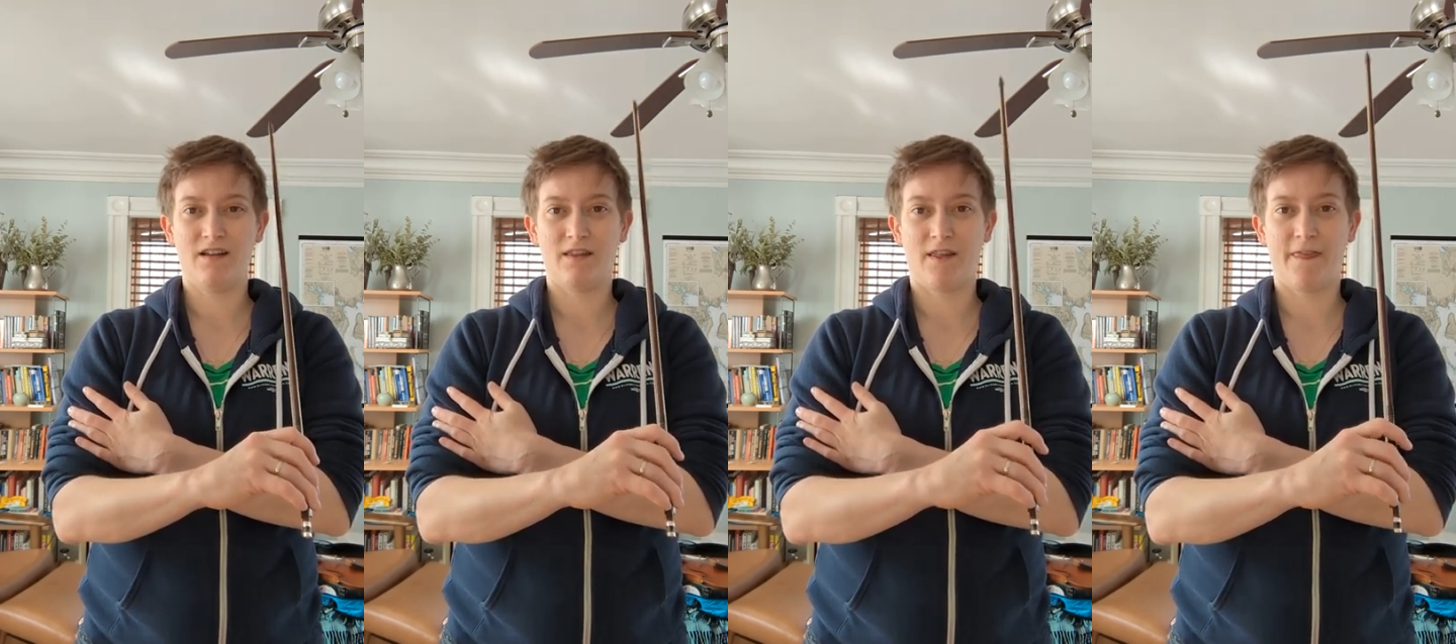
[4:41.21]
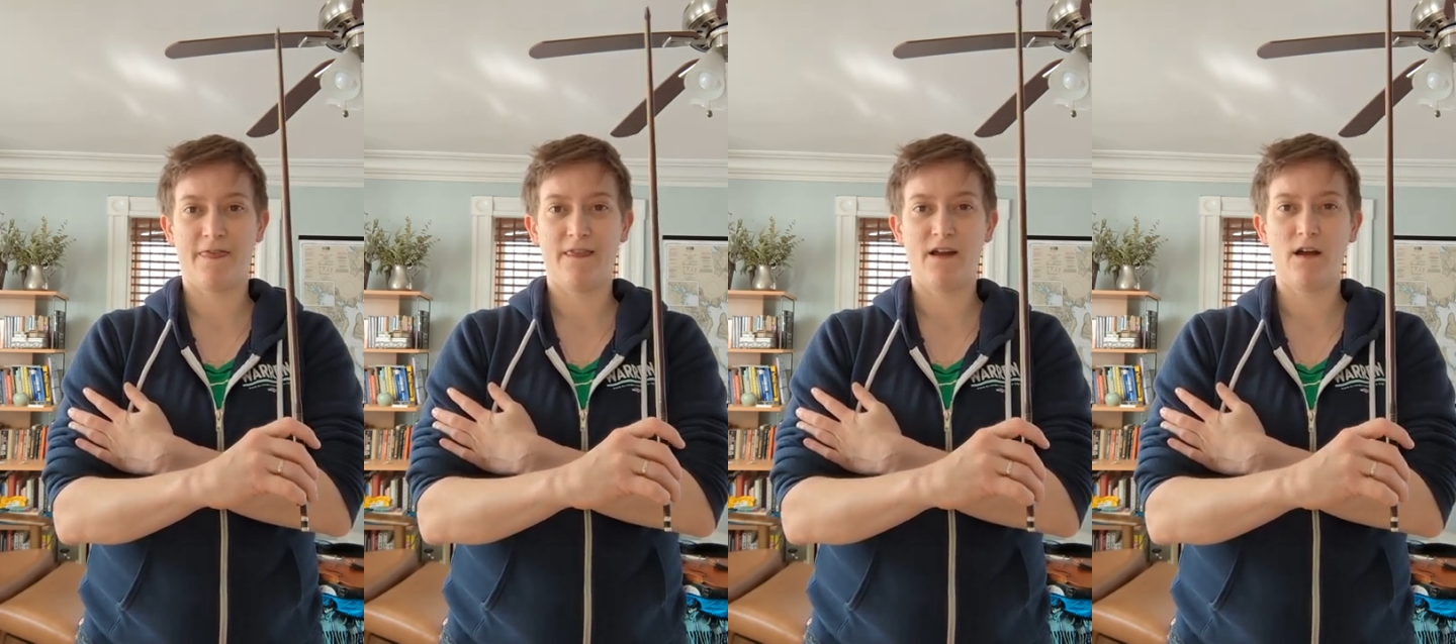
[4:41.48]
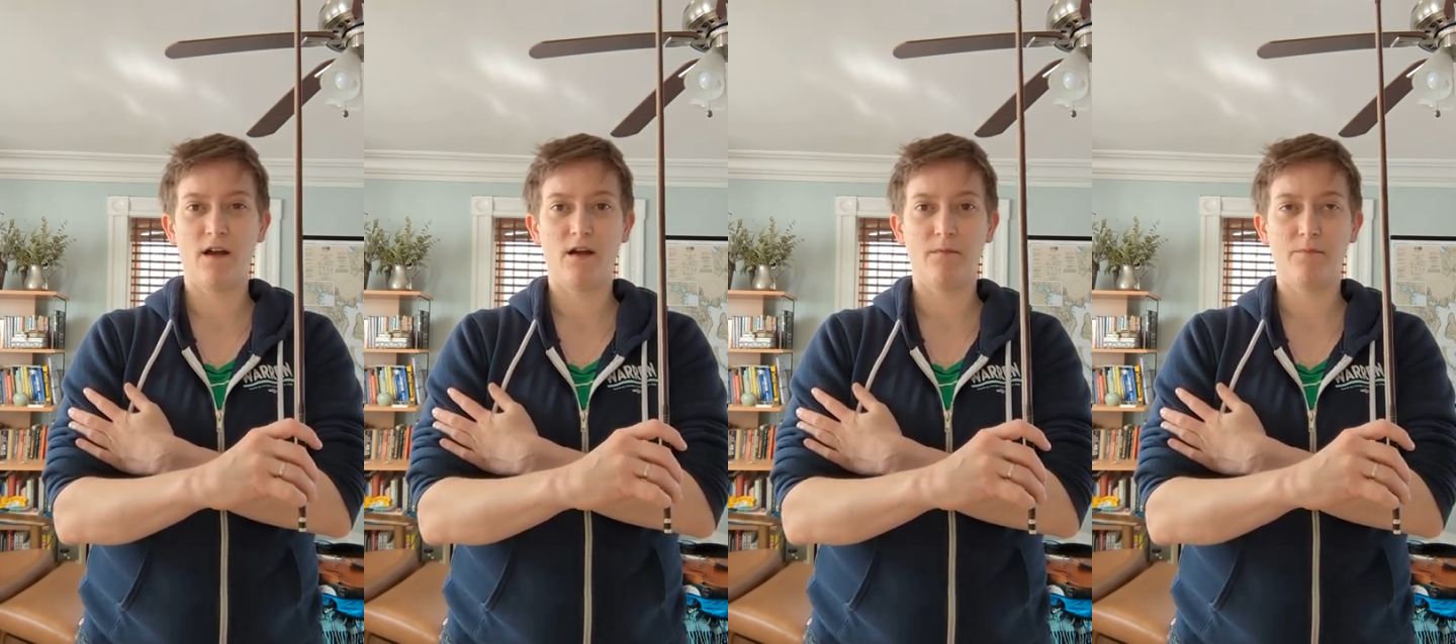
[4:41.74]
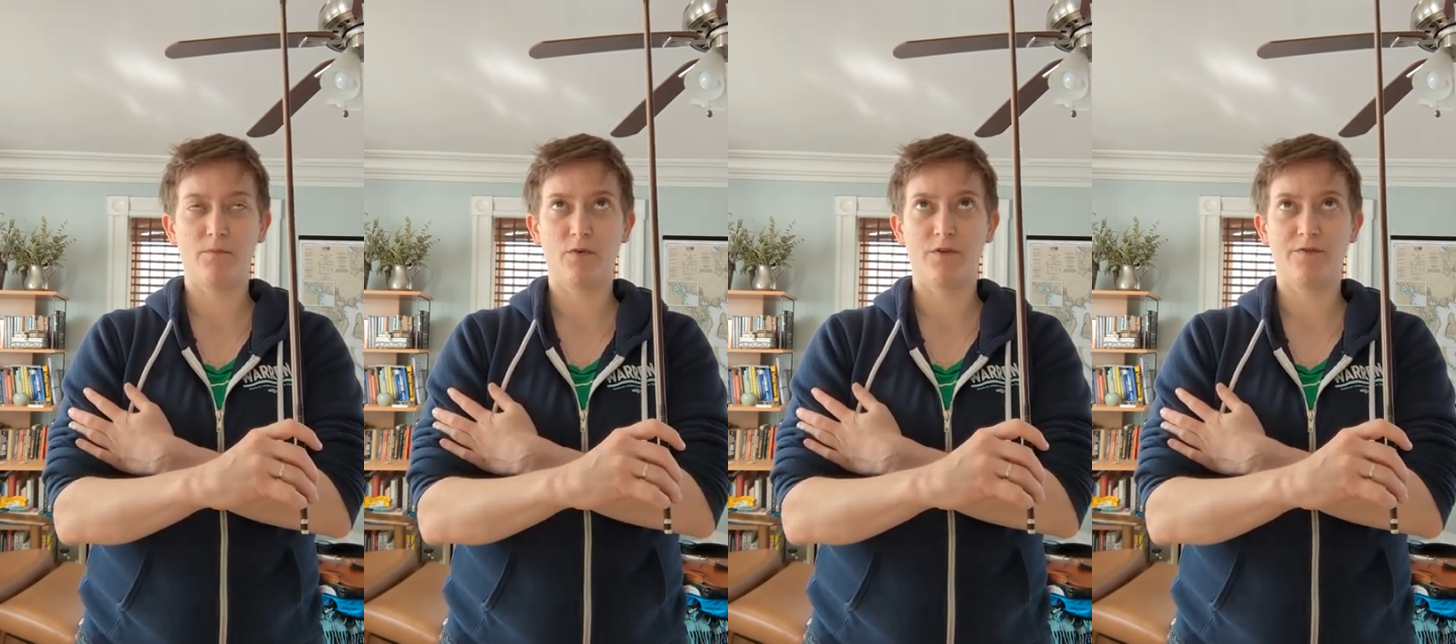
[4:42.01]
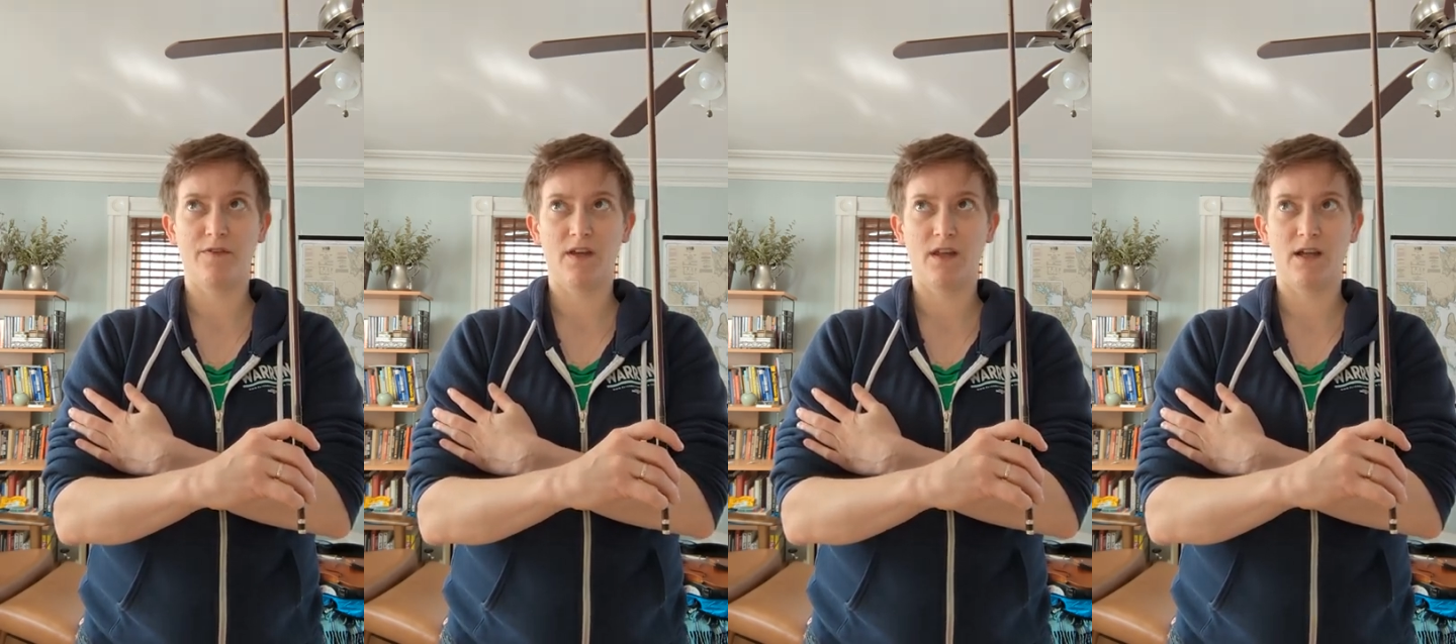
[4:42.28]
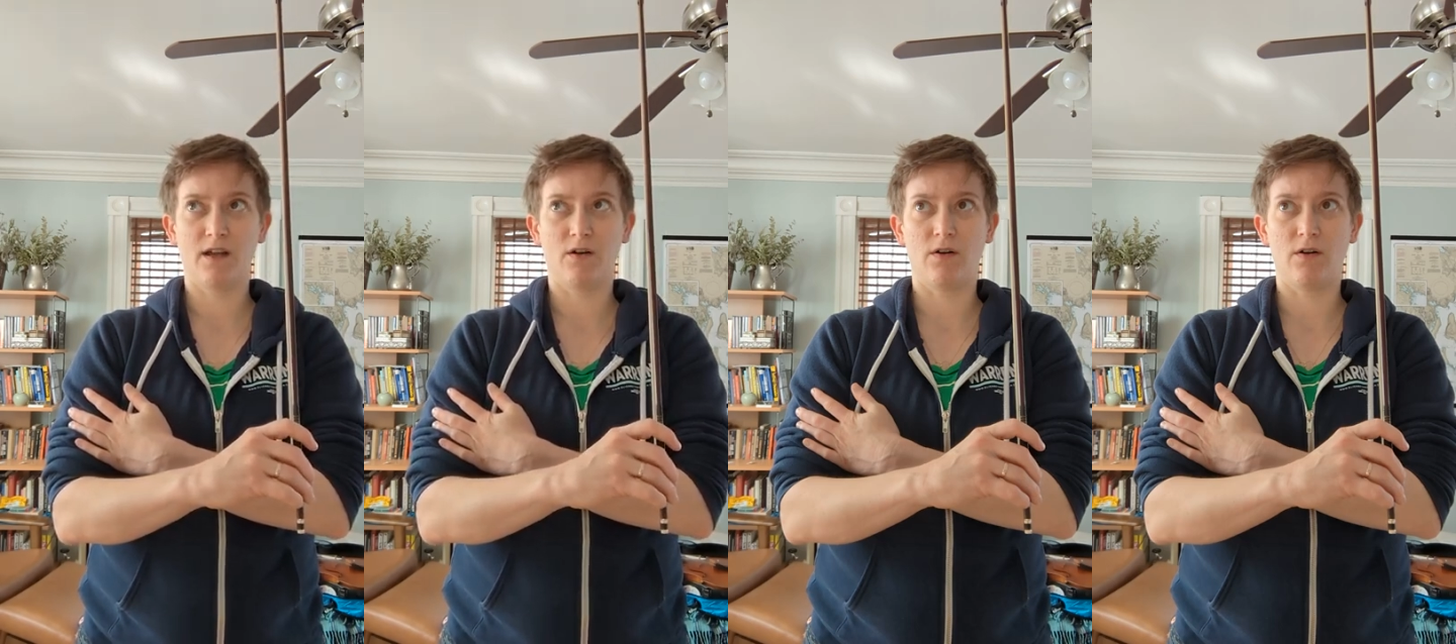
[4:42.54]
The thumb will feel it